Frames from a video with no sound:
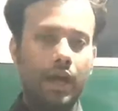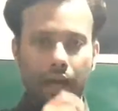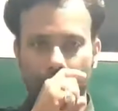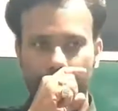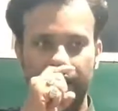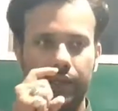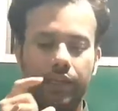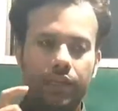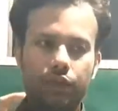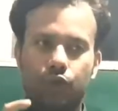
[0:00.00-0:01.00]
I
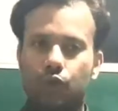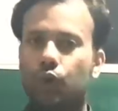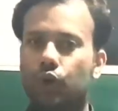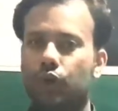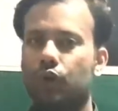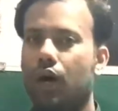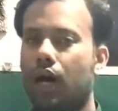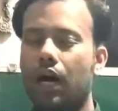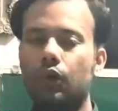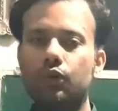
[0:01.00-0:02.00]
told you
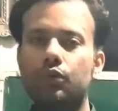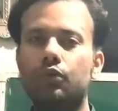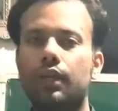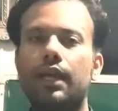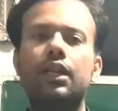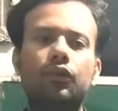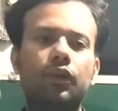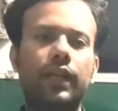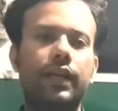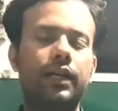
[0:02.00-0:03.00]
how to
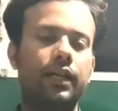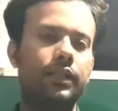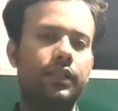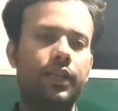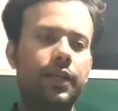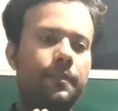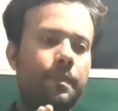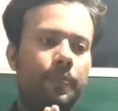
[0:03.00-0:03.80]
calculate the